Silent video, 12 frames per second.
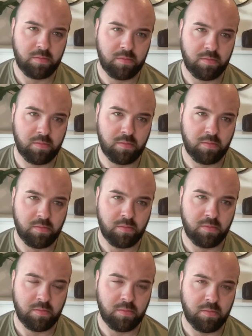
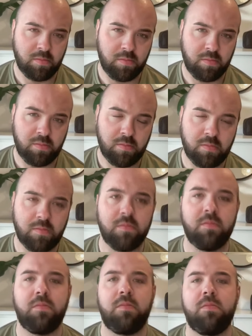
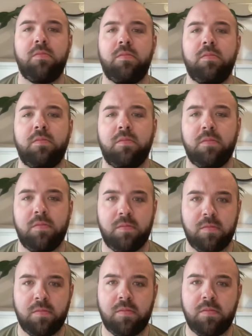
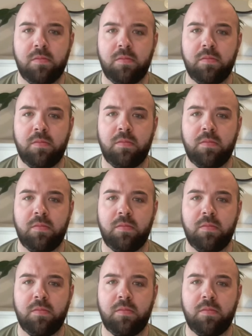[no speech]